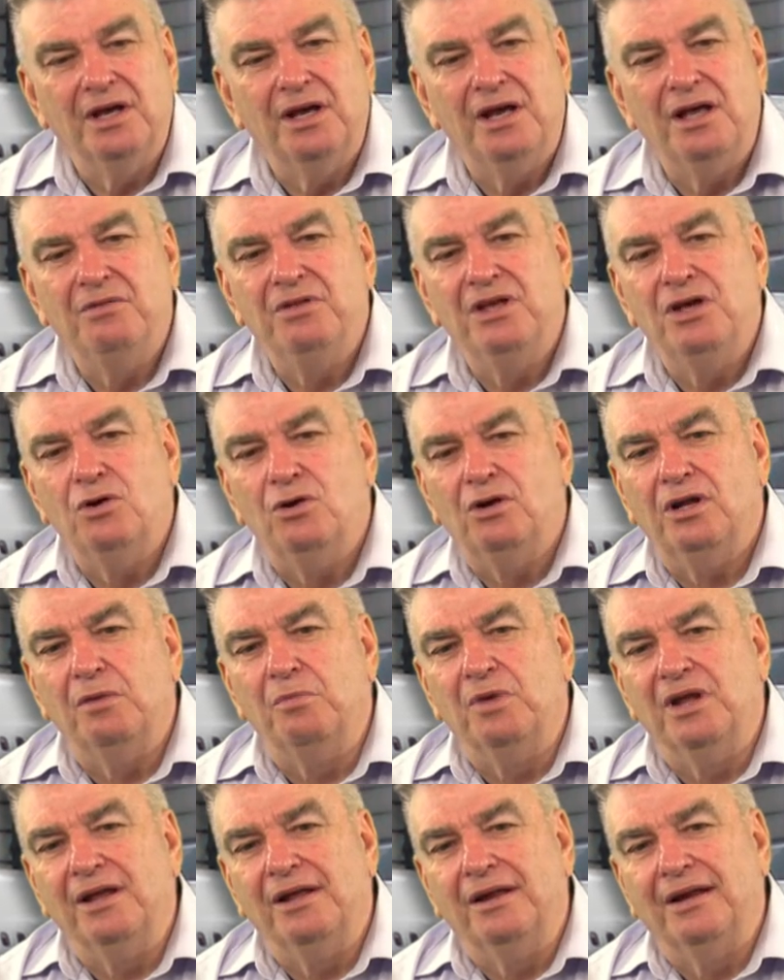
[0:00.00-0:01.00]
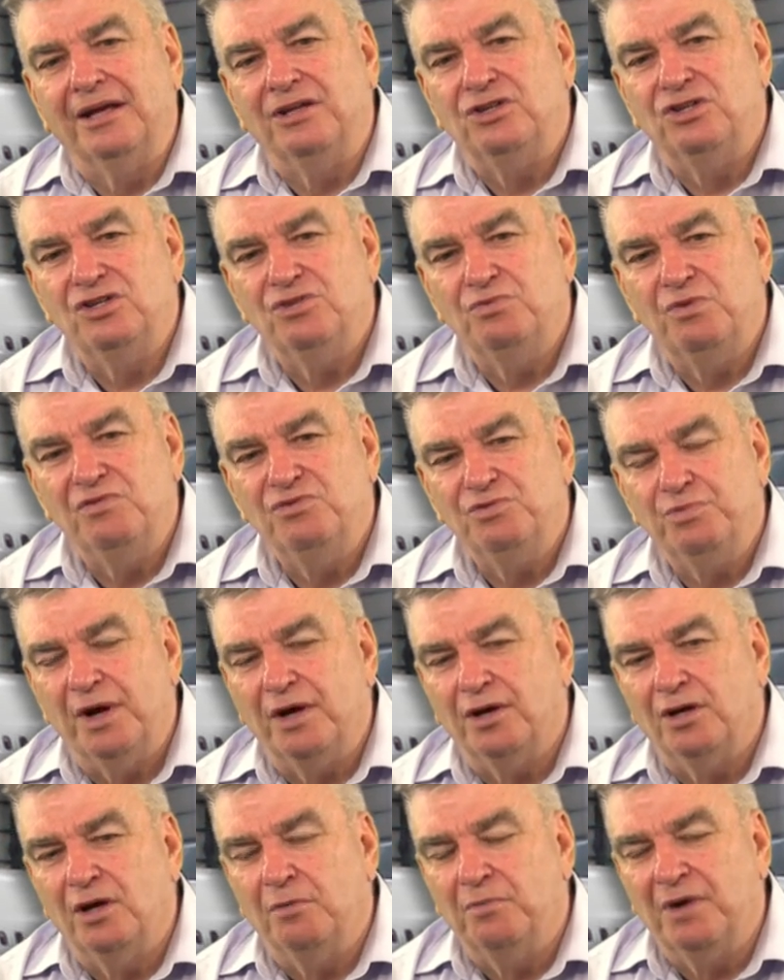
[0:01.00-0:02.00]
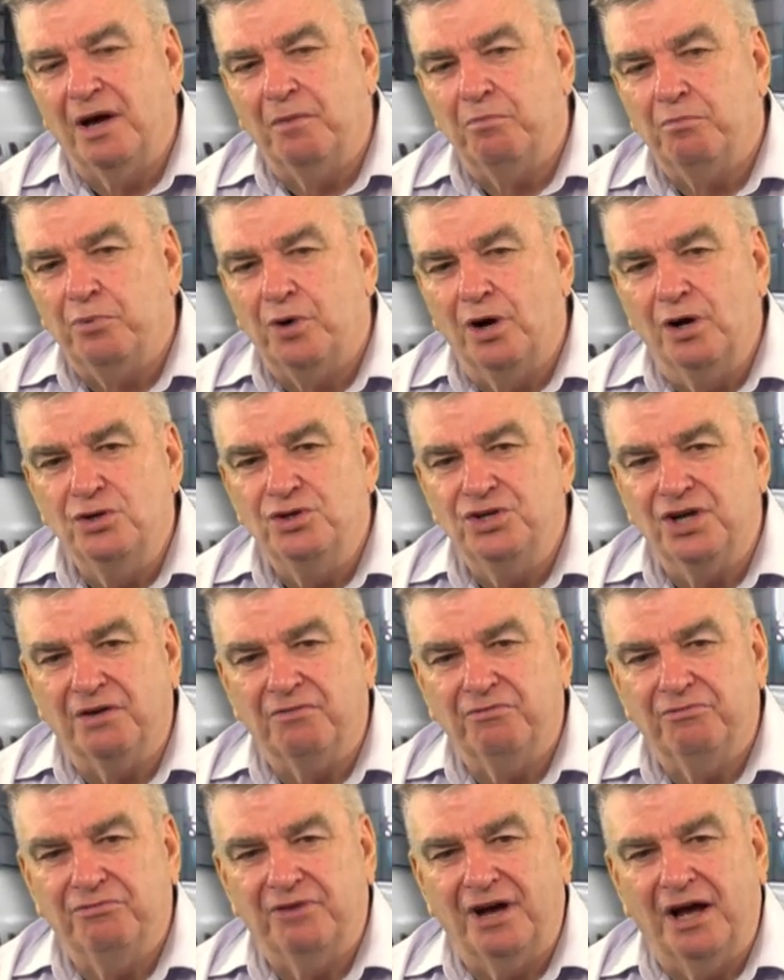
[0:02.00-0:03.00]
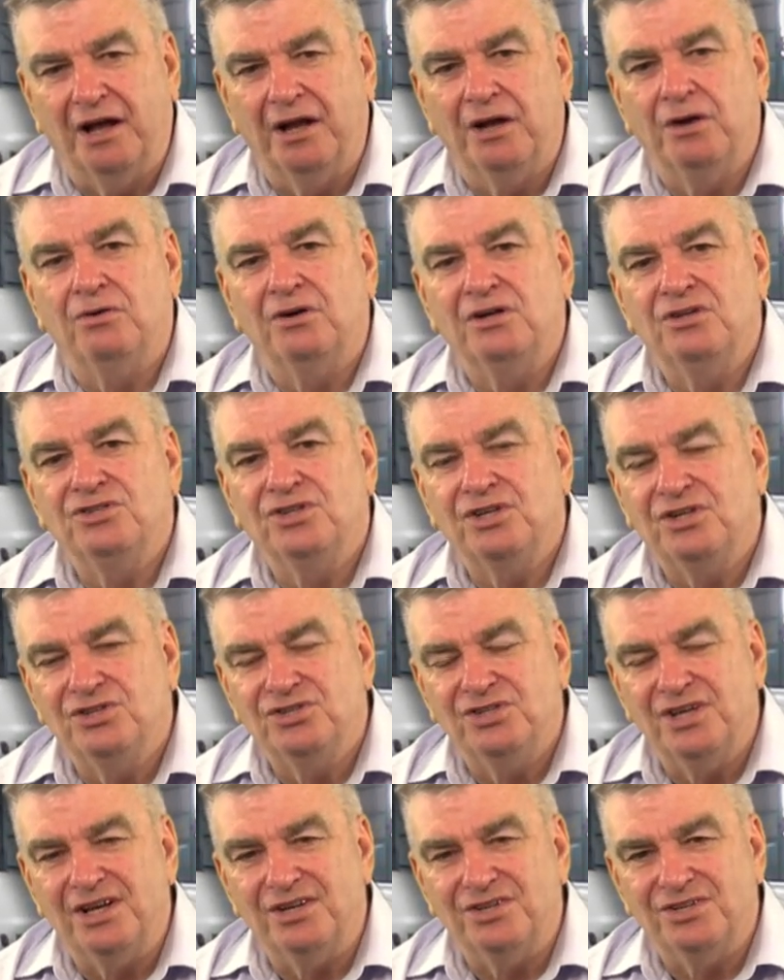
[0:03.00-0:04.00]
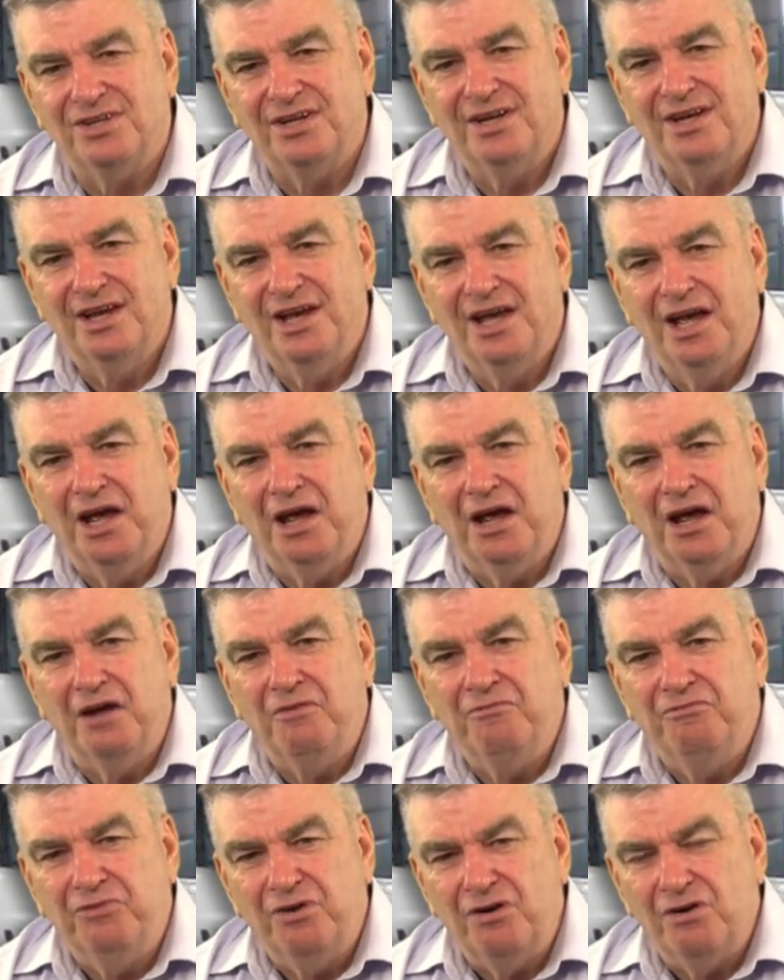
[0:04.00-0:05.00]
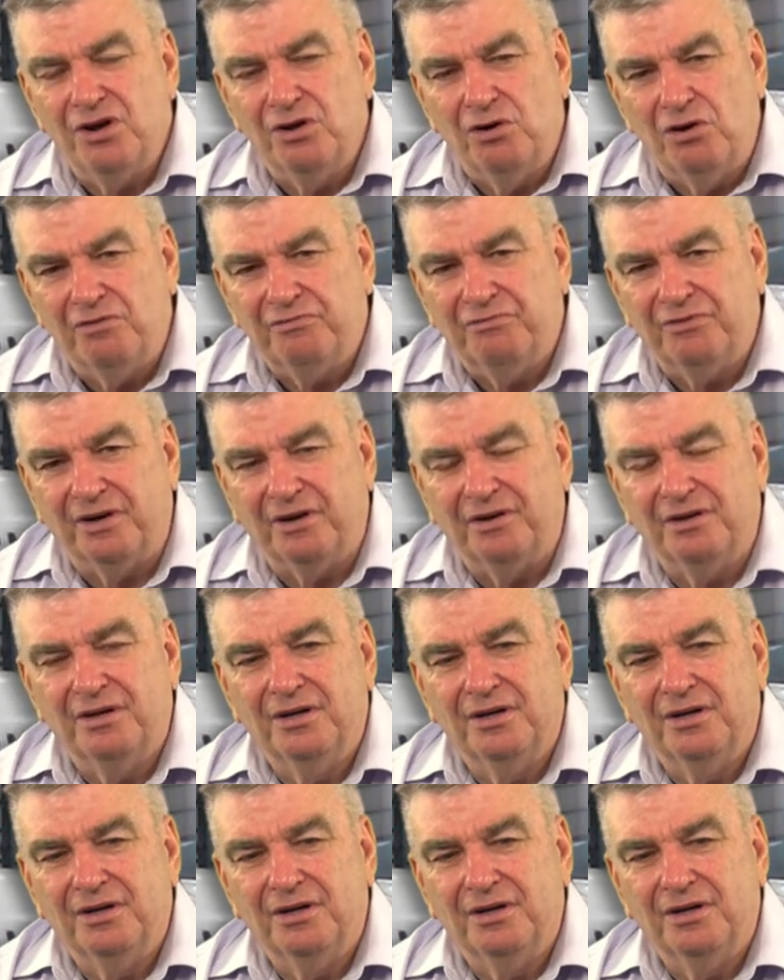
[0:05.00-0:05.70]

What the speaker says: in the earlier mini lectures we've spoken about project failure and success. And very often